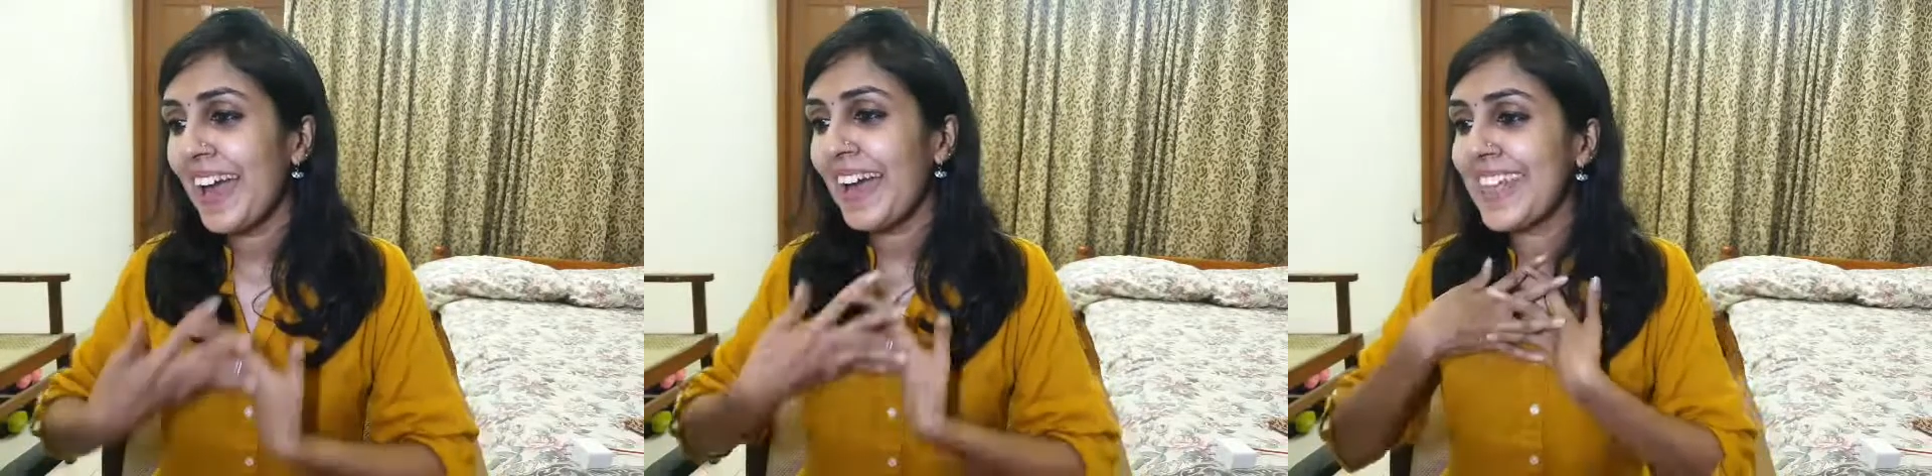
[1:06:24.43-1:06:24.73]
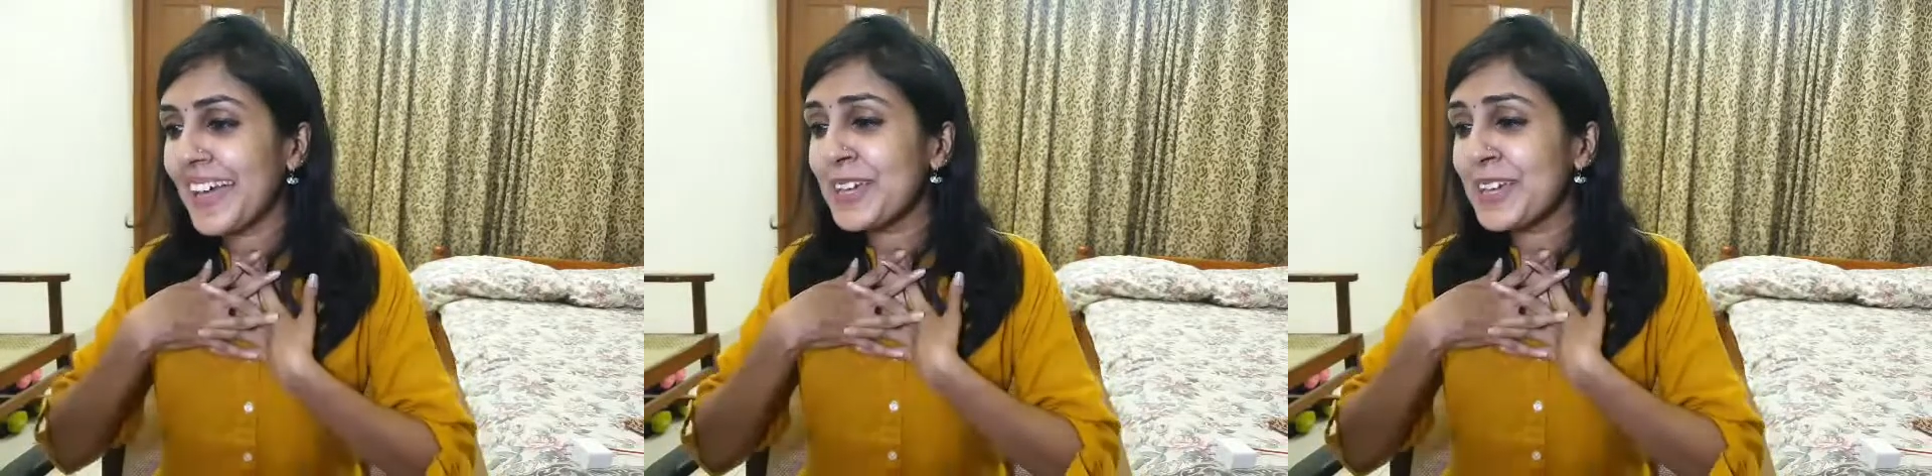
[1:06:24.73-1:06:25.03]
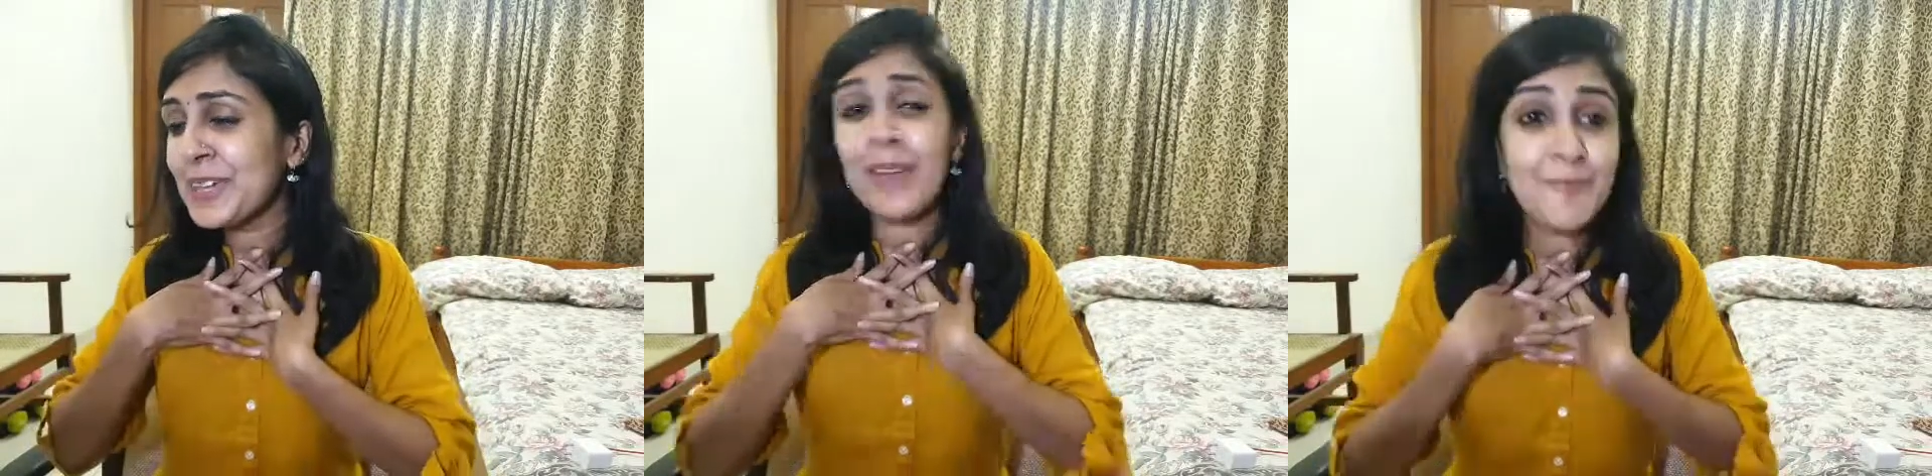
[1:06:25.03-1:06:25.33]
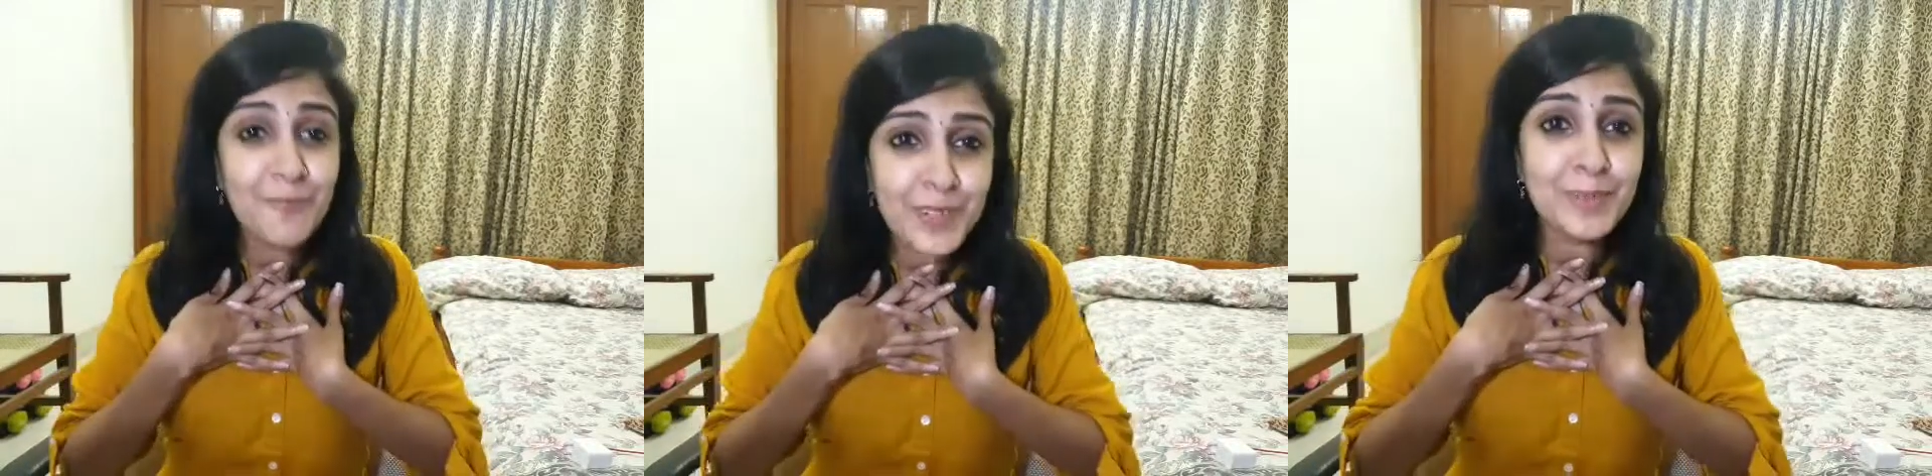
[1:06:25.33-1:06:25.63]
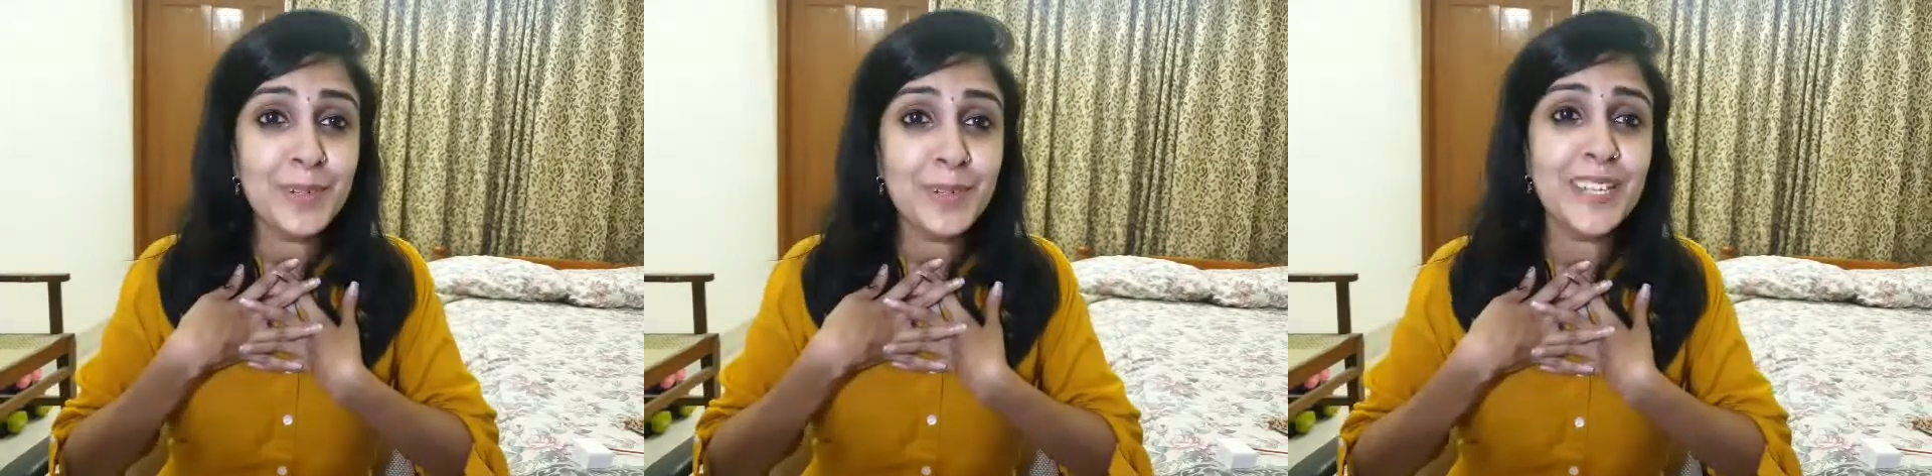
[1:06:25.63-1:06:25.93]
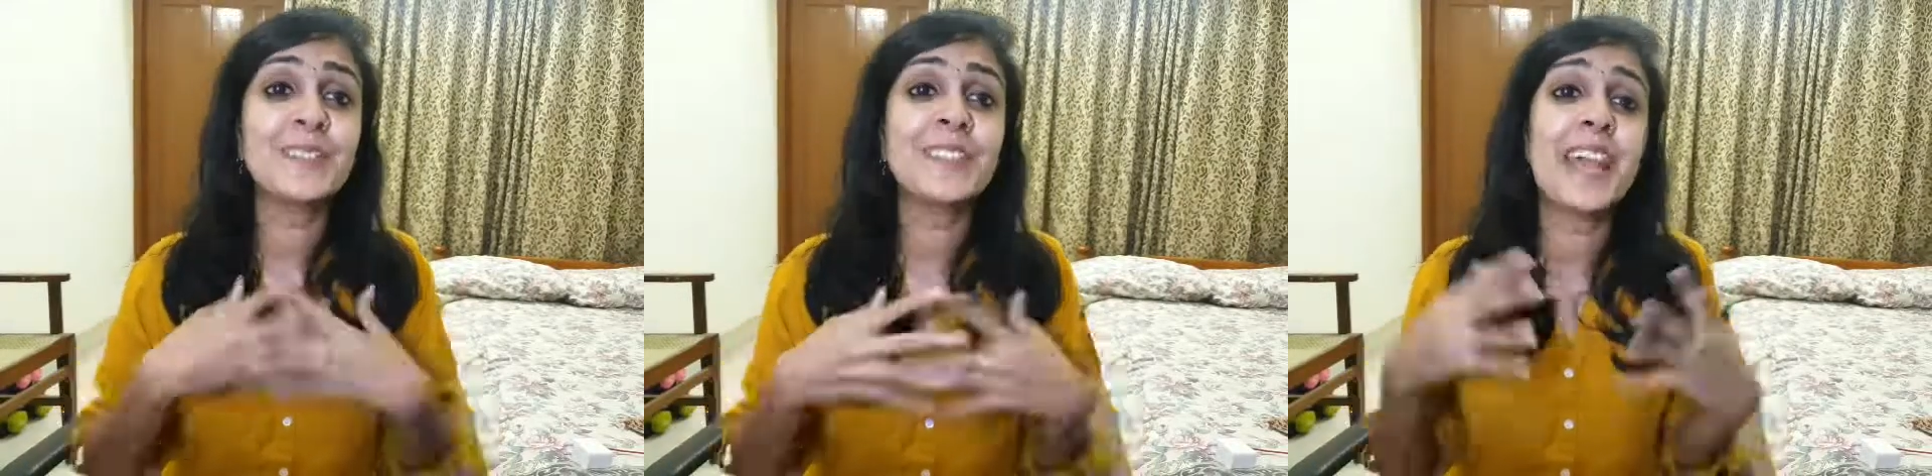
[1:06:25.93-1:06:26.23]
And thank you everybody who's